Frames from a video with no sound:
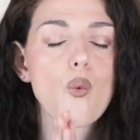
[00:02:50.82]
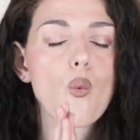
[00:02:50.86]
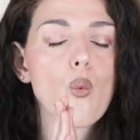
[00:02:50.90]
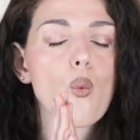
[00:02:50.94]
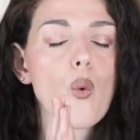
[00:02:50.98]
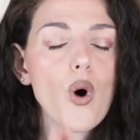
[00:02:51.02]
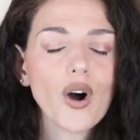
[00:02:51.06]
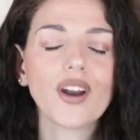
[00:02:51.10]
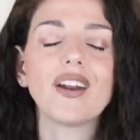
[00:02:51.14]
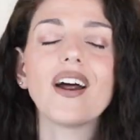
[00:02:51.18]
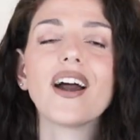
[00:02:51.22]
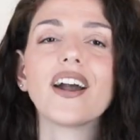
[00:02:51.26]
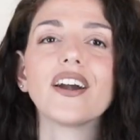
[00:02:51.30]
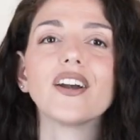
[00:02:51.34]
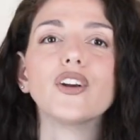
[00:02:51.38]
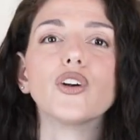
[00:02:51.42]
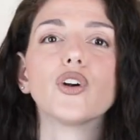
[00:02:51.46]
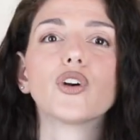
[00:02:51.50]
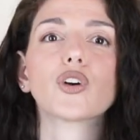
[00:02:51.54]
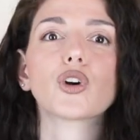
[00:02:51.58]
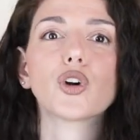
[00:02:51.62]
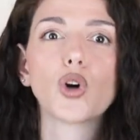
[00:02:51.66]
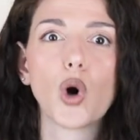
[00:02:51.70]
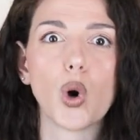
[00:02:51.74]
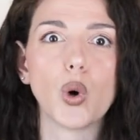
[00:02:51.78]
What are
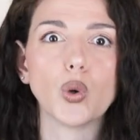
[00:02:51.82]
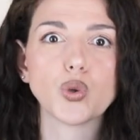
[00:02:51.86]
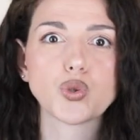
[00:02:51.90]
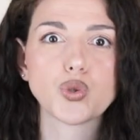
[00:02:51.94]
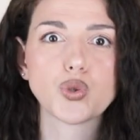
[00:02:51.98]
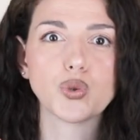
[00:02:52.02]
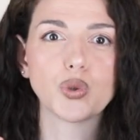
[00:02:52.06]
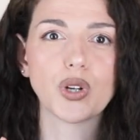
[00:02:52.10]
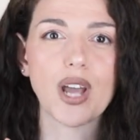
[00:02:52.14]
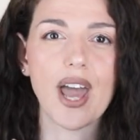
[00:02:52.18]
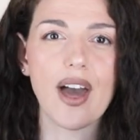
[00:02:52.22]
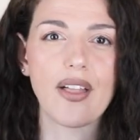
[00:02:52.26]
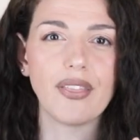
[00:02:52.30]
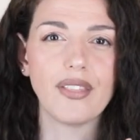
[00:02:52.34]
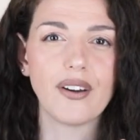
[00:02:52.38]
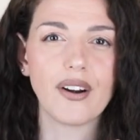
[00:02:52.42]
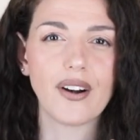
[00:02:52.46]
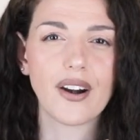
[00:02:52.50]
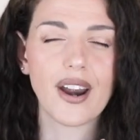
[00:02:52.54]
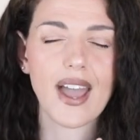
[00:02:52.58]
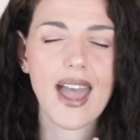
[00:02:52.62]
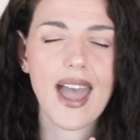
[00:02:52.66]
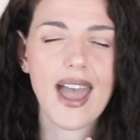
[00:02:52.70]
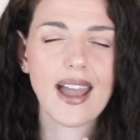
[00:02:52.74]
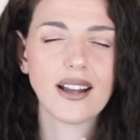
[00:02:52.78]
your goals
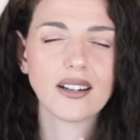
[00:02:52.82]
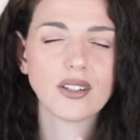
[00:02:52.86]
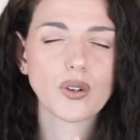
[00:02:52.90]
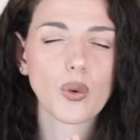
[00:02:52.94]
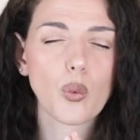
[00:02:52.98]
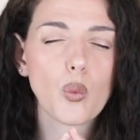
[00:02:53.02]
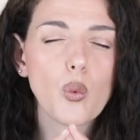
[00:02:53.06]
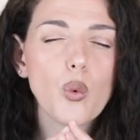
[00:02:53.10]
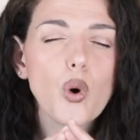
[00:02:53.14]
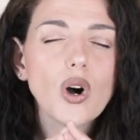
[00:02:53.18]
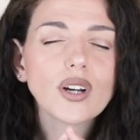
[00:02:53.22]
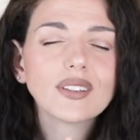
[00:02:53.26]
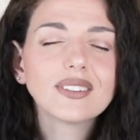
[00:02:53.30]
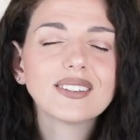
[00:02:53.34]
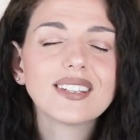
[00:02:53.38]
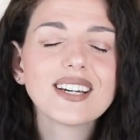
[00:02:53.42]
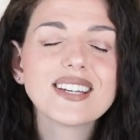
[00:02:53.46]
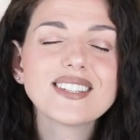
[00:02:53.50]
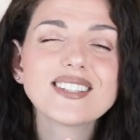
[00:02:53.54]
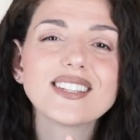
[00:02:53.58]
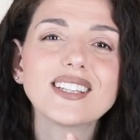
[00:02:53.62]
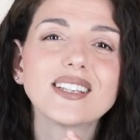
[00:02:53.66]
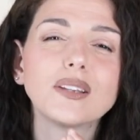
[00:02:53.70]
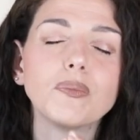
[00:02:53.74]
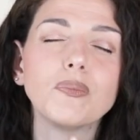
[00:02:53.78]
together? And what
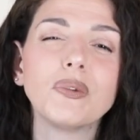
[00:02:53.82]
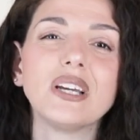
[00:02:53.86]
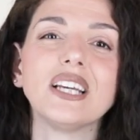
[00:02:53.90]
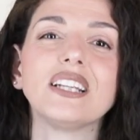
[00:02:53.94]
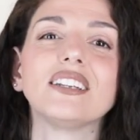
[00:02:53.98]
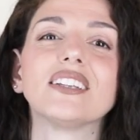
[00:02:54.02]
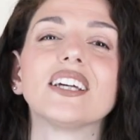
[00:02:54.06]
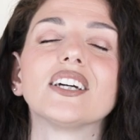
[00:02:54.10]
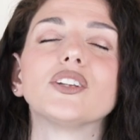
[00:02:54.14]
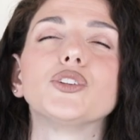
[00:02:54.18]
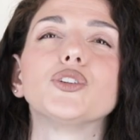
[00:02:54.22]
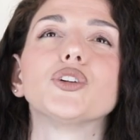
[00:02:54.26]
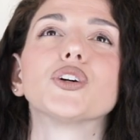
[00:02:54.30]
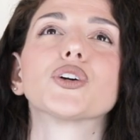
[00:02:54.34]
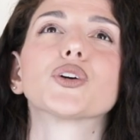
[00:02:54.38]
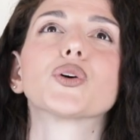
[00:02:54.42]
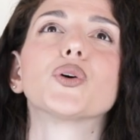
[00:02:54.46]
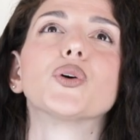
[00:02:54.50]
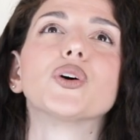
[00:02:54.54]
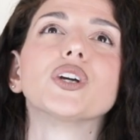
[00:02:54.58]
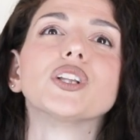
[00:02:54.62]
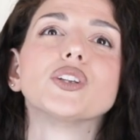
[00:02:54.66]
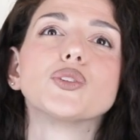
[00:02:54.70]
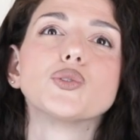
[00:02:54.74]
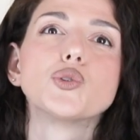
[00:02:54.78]
does it mean that you're
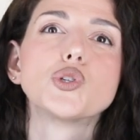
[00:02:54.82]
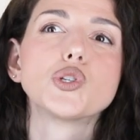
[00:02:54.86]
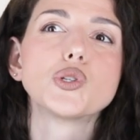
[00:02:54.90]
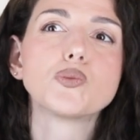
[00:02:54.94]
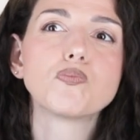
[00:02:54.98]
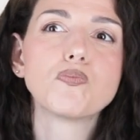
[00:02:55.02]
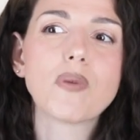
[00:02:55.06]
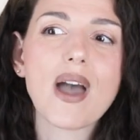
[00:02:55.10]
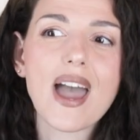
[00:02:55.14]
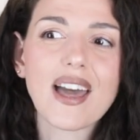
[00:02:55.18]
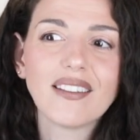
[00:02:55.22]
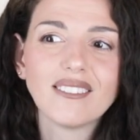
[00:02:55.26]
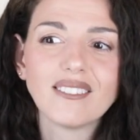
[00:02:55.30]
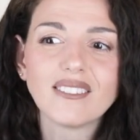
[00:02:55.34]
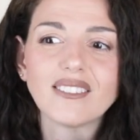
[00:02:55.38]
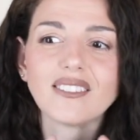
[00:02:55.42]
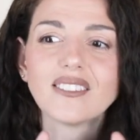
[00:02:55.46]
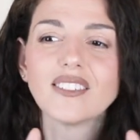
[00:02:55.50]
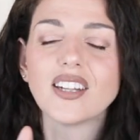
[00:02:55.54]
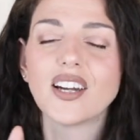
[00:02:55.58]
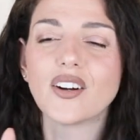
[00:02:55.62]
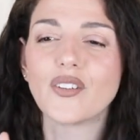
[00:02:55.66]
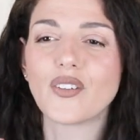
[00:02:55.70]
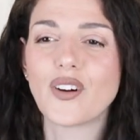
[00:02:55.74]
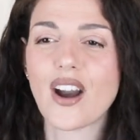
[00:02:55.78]
going to spend
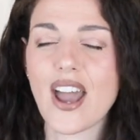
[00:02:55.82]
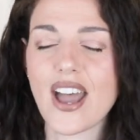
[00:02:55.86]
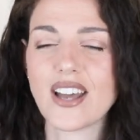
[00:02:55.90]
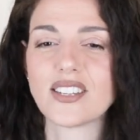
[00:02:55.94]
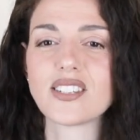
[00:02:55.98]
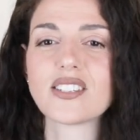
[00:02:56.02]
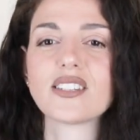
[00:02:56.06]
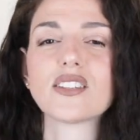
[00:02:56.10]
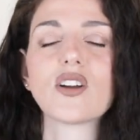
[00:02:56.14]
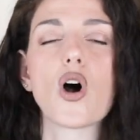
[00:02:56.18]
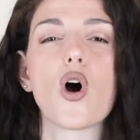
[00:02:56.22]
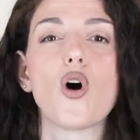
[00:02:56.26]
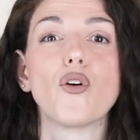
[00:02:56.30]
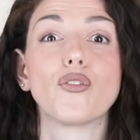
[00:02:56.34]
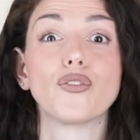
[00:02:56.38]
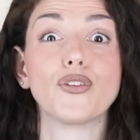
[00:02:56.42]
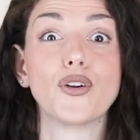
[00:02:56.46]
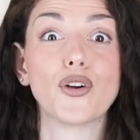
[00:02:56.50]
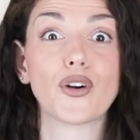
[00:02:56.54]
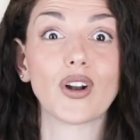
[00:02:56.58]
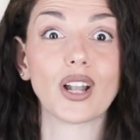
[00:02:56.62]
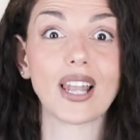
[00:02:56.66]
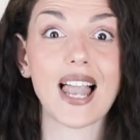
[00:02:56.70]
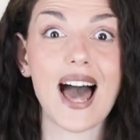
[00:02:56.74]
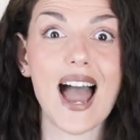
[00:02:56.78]
the rest of
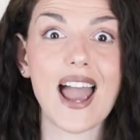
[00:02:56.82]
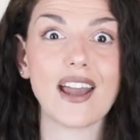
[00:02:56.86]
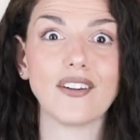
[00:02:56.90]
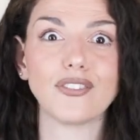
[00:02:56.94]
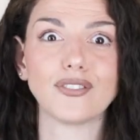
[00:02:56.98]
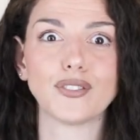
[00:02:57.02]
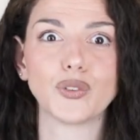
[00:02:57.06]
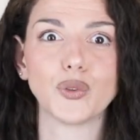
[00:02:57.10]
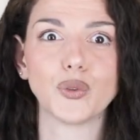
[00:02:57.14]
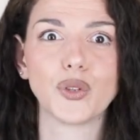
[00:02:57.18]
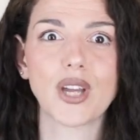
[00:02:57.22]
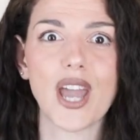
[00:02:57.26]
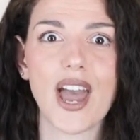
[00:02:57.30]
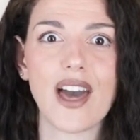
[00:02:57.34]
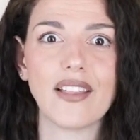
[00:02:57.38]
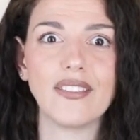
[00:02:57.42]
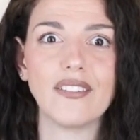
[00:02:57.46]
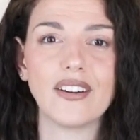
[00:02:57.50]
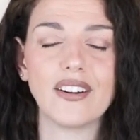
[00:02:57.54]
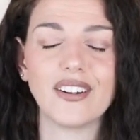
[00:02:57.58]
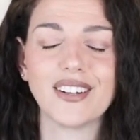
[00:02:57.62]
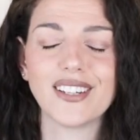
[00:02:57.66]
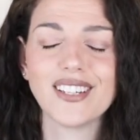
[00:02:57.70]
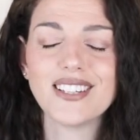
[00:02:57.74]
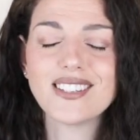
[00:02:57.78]
your life
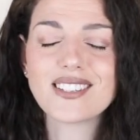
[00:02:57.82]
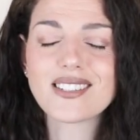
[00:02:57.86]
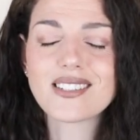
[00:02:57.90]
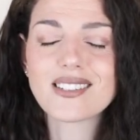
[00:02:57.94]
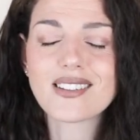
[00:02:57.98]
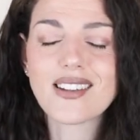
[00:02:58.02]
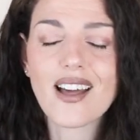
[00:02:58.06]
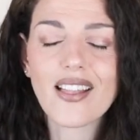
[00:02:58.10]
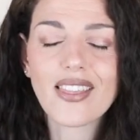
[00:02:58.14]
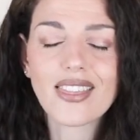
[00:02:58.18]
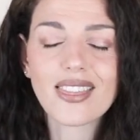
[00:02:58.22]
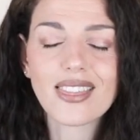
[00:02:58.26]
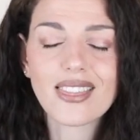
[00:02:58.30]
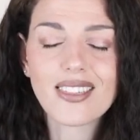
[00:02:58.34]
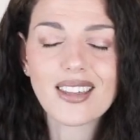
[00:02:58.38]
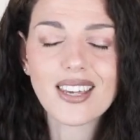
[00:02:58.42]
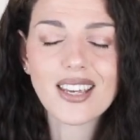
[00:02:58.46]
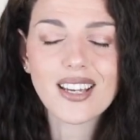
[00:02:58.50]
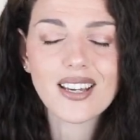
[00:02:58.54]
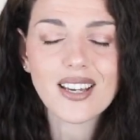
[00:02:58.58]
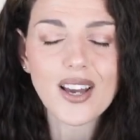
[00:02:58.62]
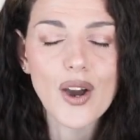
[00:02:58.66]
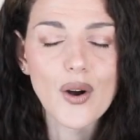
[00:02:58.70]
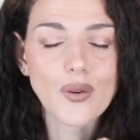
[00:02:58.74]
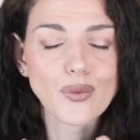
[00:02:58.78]
together? It's
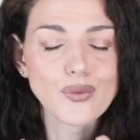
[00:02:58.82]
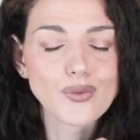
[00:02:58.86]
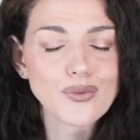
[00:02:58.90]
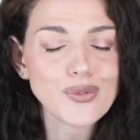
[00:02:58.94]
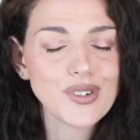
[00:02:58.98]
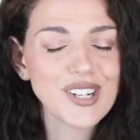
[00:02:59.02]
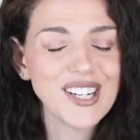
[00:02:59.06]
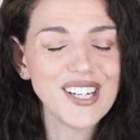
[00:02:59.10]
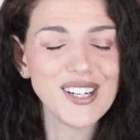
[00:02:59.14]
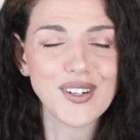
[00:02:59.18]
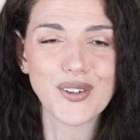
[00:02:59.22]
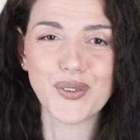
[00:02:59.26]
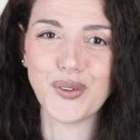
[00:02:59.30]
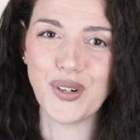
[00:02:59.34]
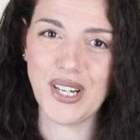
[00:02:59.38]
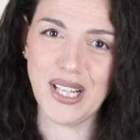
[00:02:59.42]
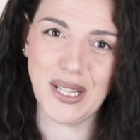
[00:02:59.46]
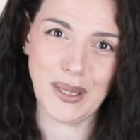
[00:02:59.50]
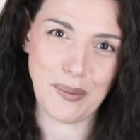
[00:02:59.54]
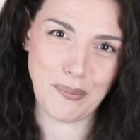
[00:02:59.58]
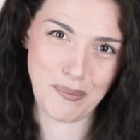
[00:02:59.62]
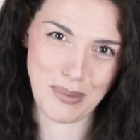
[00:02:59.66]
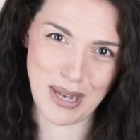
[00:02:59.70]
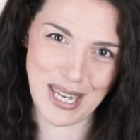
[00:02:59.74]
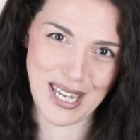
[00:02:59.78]
something really,
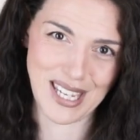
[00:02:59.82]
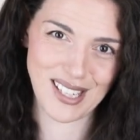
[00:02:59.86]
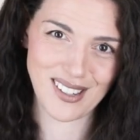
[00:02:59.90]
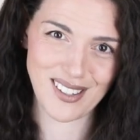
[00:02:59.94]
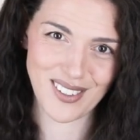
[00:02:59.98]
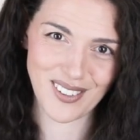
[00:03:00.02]
really big.